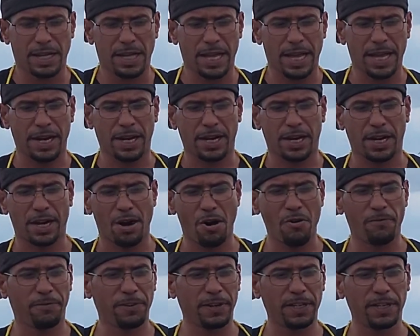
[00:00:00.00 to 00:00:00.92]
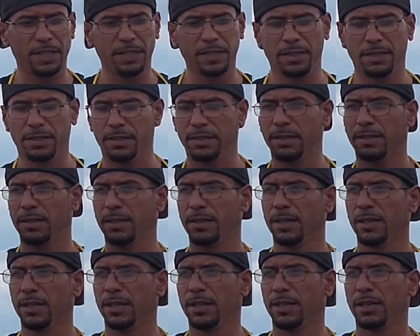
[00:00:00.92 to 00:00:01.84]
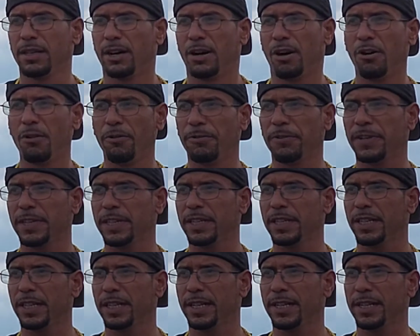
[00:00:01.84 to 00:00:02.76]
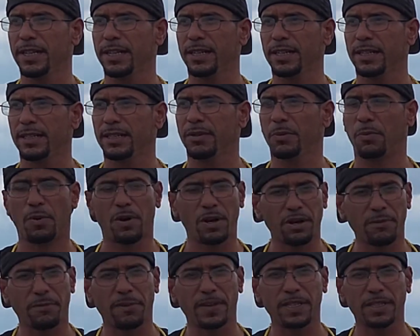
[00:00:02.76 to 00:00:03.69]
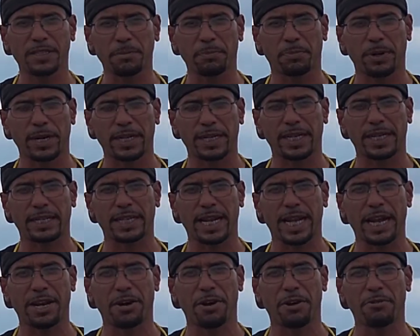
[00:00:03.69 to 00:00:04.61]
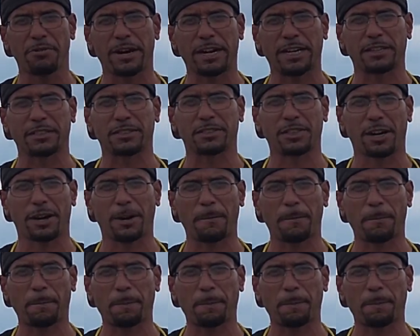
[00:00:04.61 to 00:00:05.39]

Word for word: And uh, hopefully, hopefully, uh, one of us could break that dang on record, y'all.